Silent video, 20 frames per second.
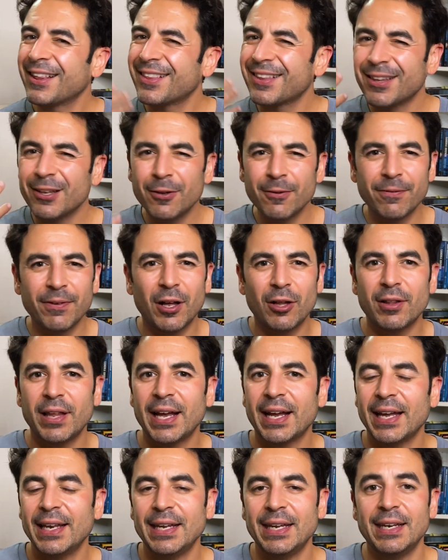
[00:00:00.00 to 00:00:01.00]
still felt
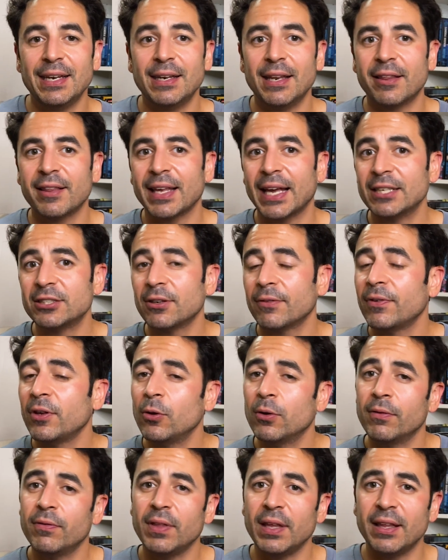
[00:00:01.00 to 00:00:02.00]
like I needed to sketch a
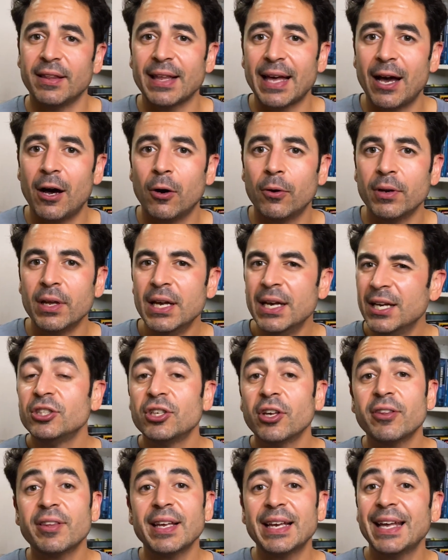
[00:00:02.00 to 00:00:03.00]
few of these out
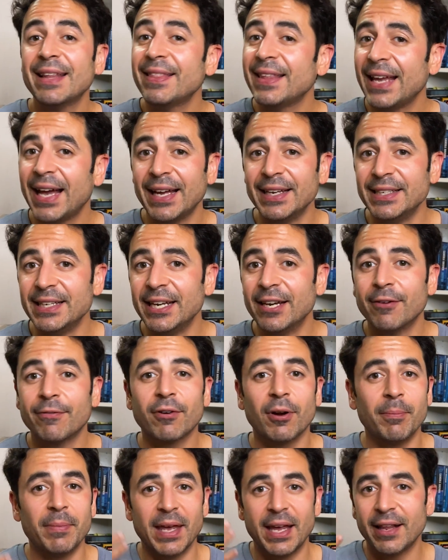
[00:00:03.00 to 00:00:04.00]
just to get the idea
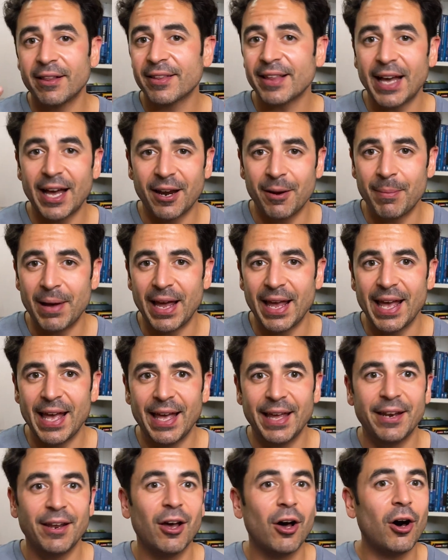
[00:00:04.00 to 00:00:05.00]
from the inside of my
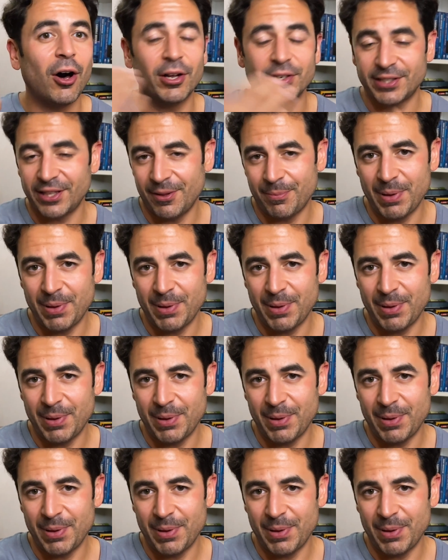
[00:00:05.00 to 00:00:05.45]
head onto the